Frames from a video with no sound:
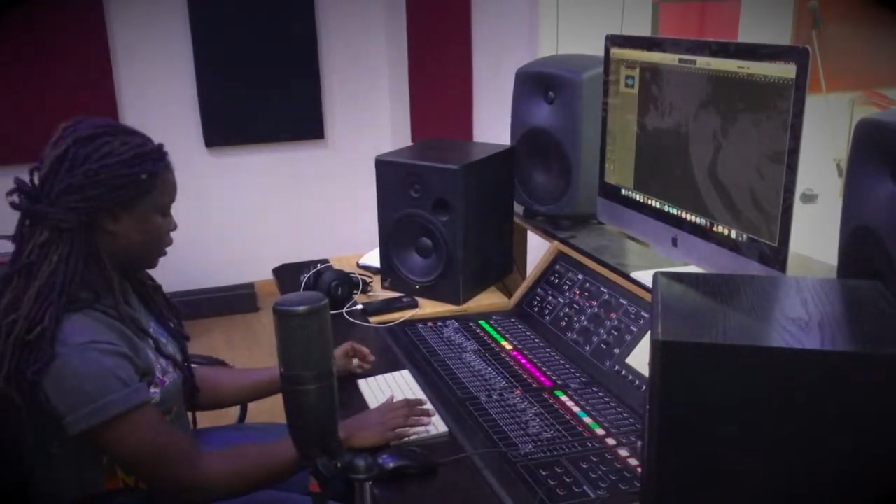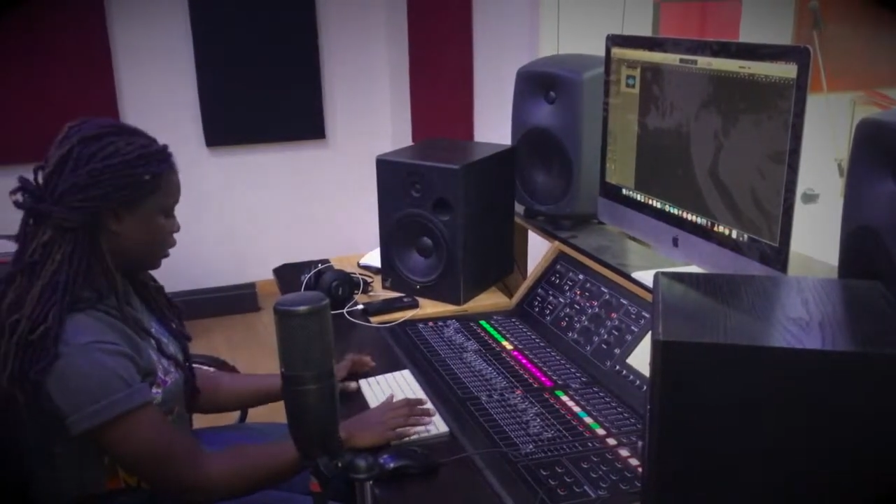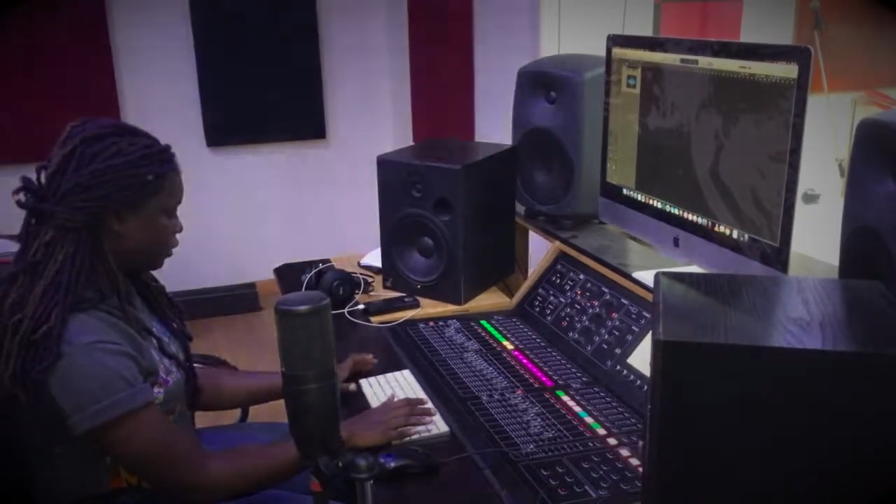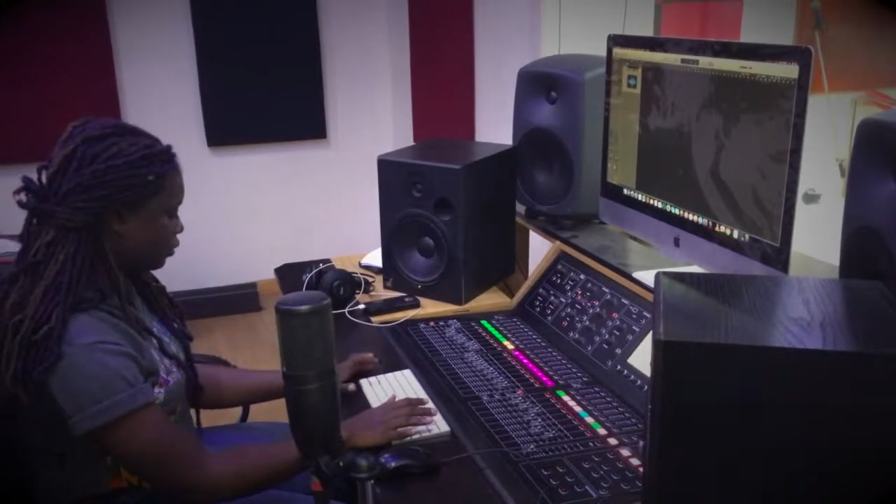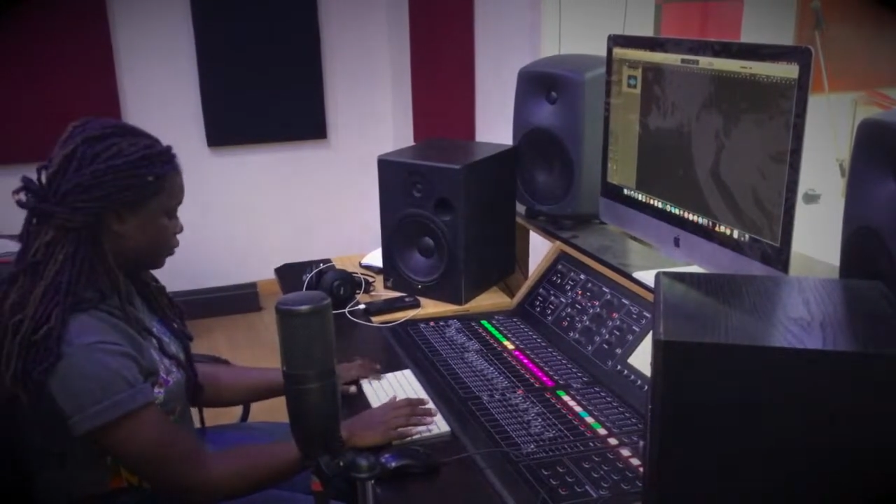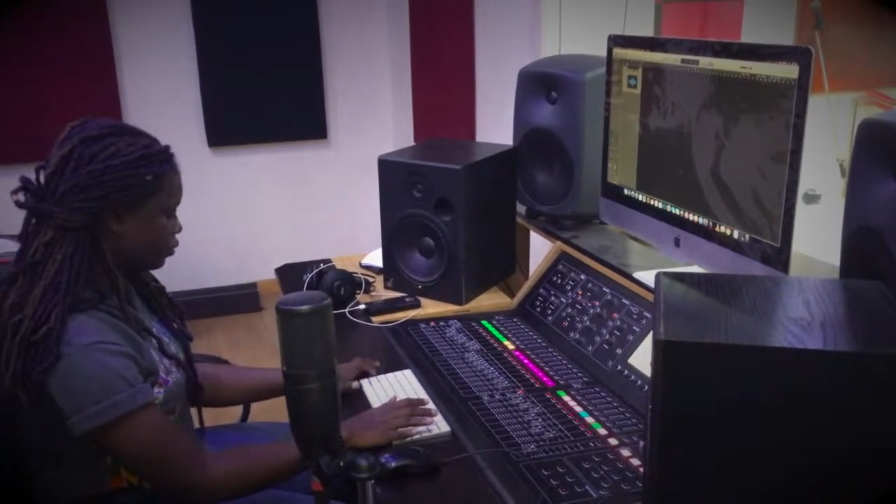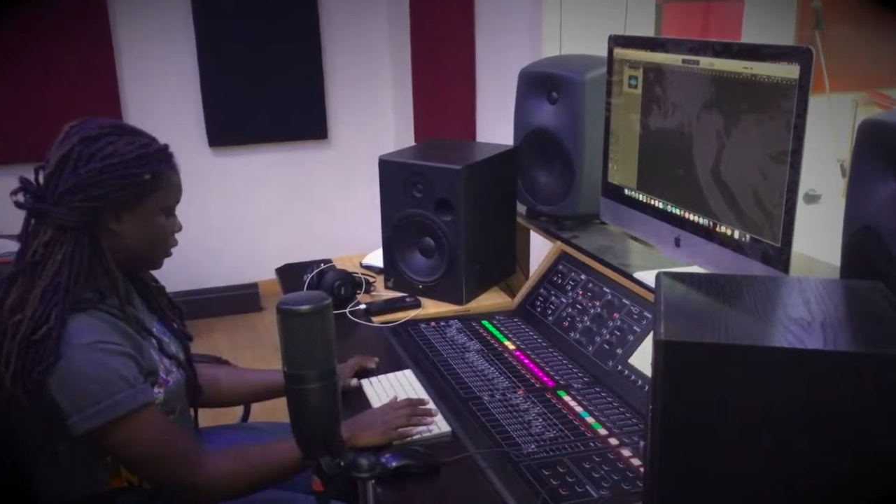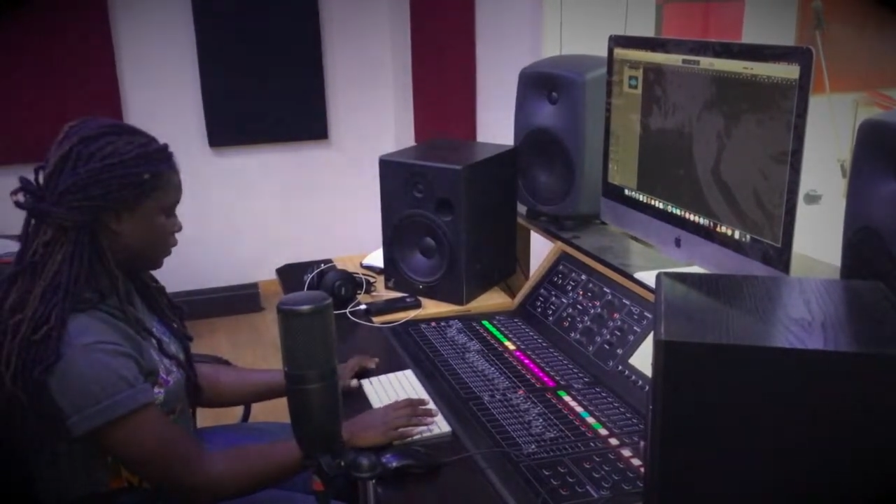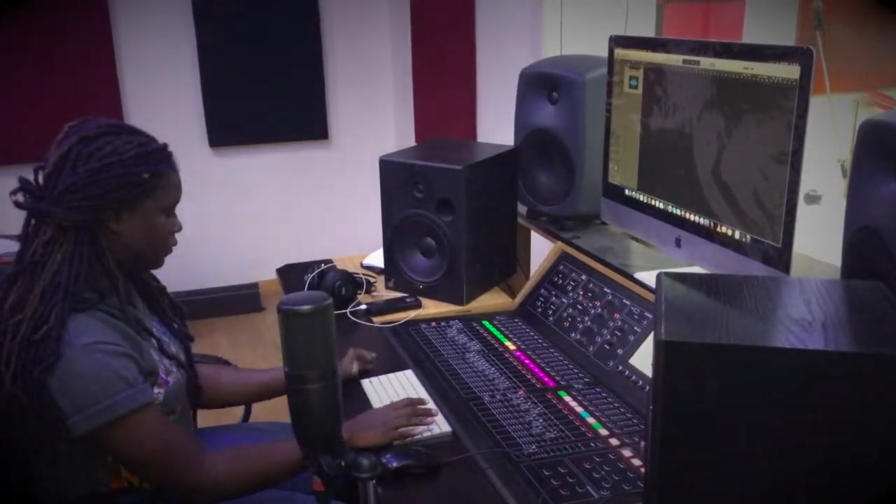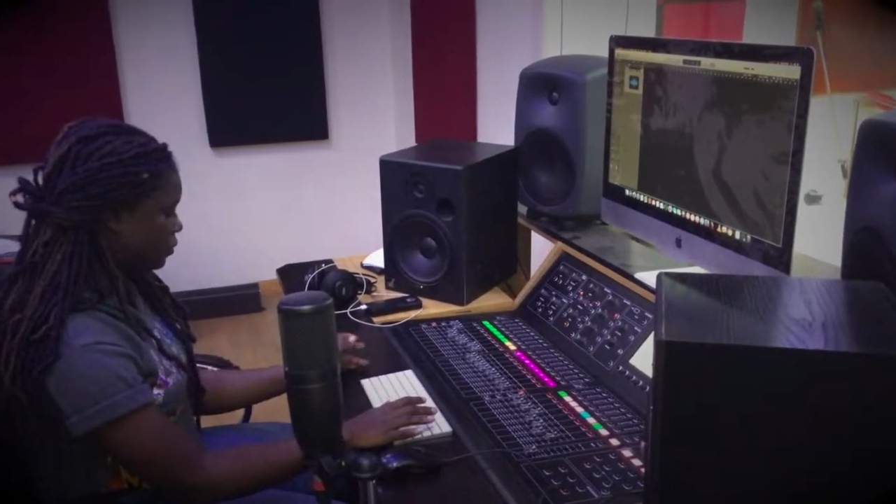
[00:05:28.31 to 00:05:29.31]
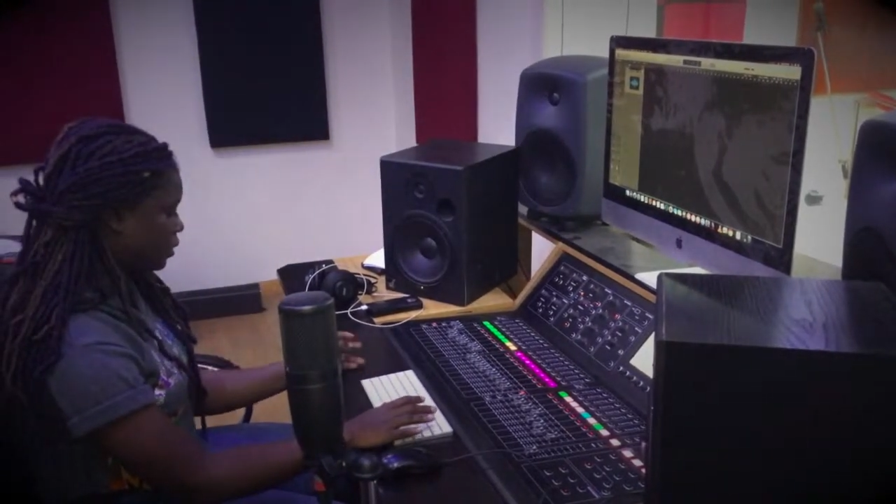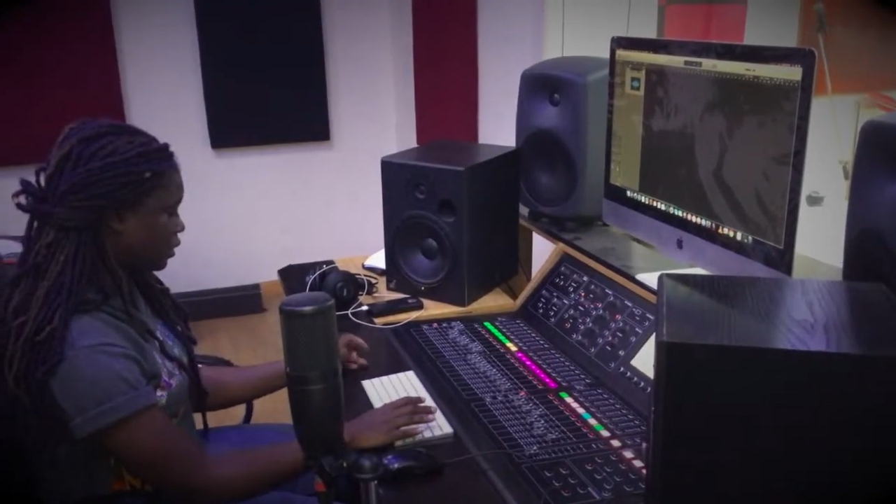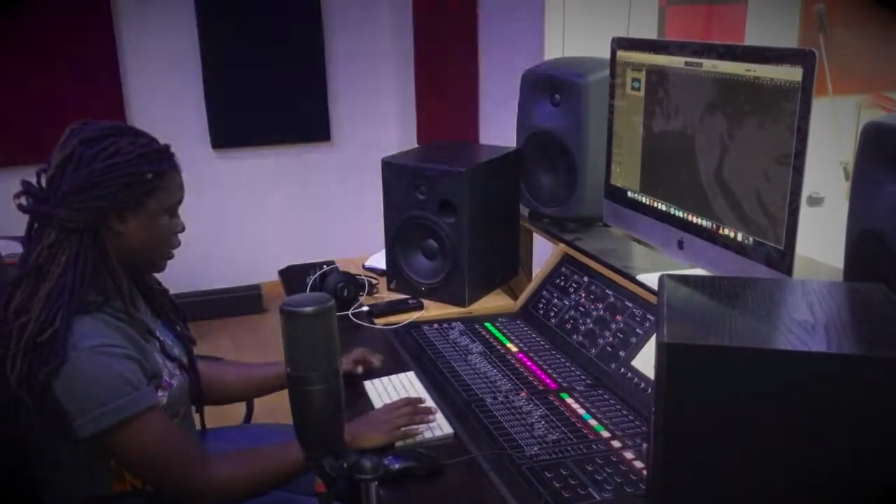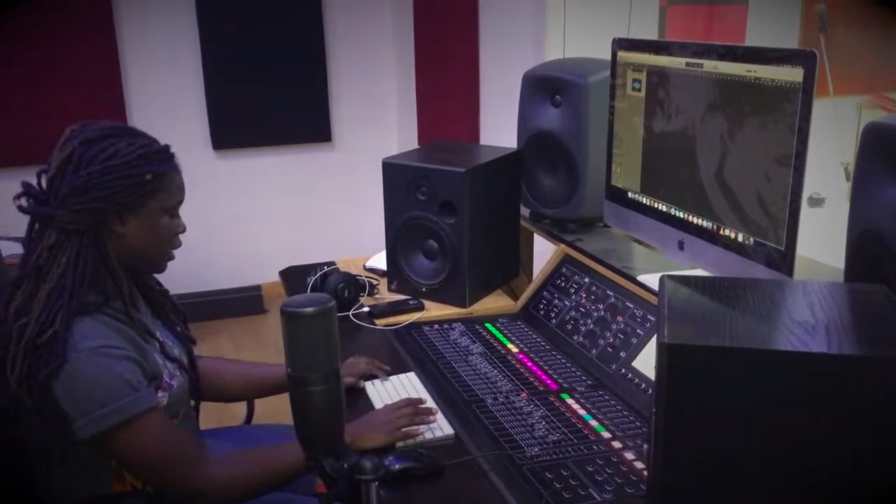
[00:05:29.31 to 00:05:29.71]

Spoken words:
I love to have them in